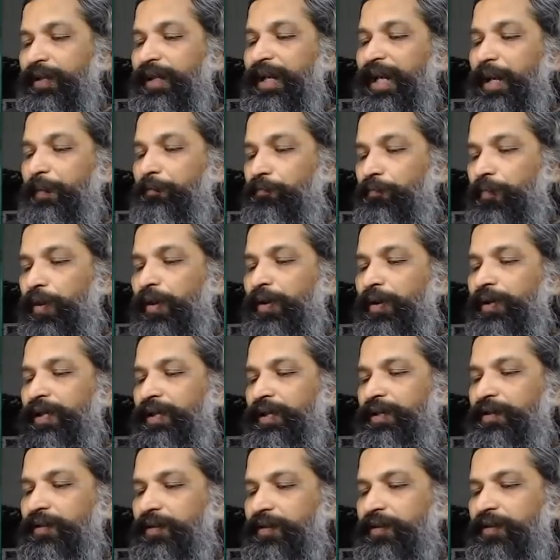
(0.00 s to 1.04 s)

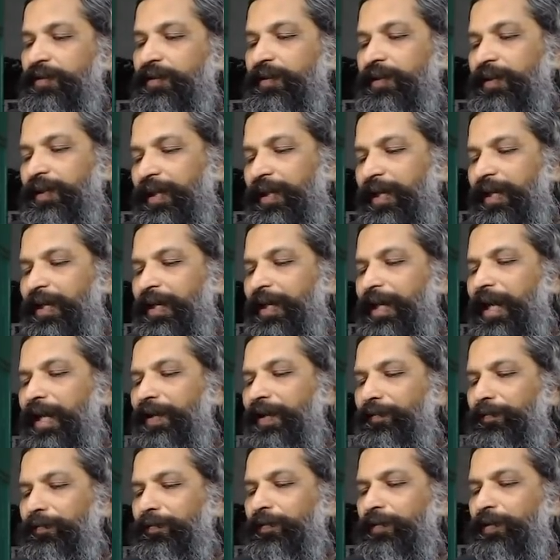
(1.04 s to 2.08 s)
embodied in
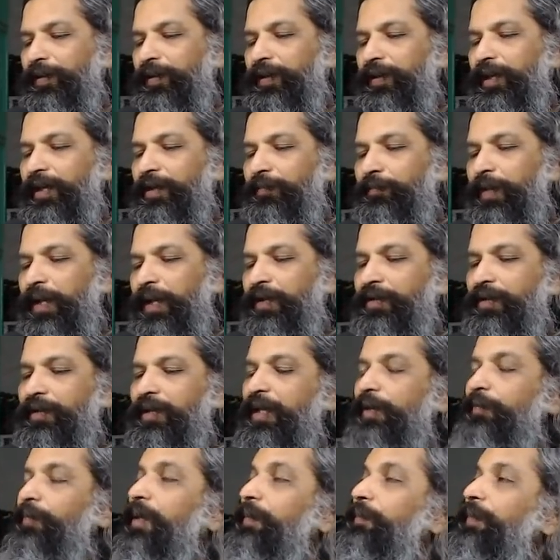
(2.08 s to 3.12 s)
life, in matter,
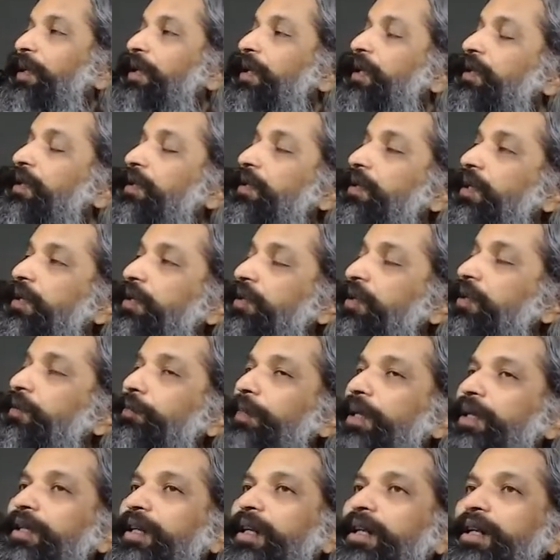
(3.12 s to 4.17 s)
and will be
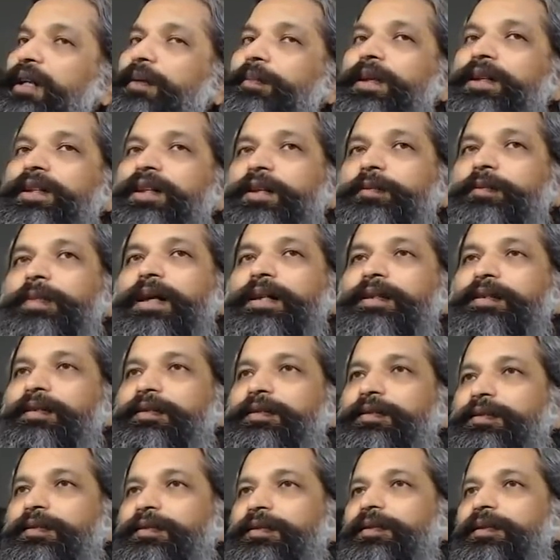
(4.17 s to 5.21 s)
determined and limited by
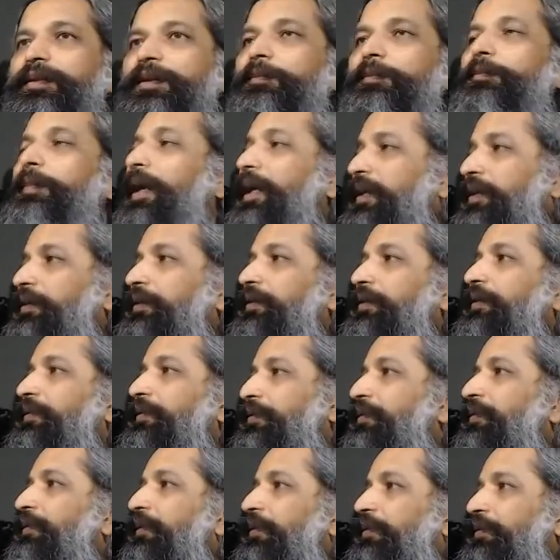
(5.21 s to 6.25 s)
this mind,
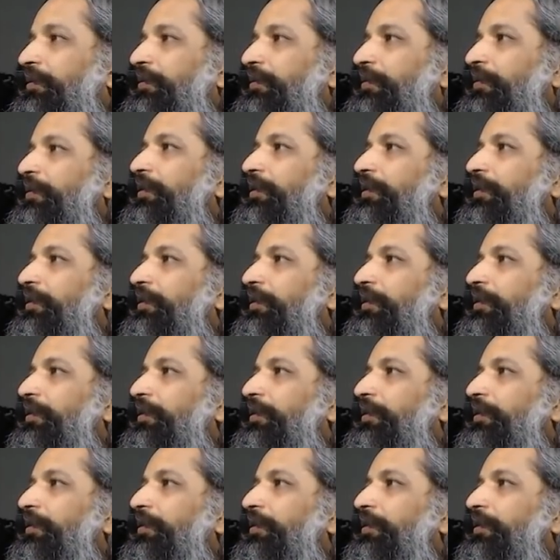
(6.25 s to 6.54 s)
isn't it?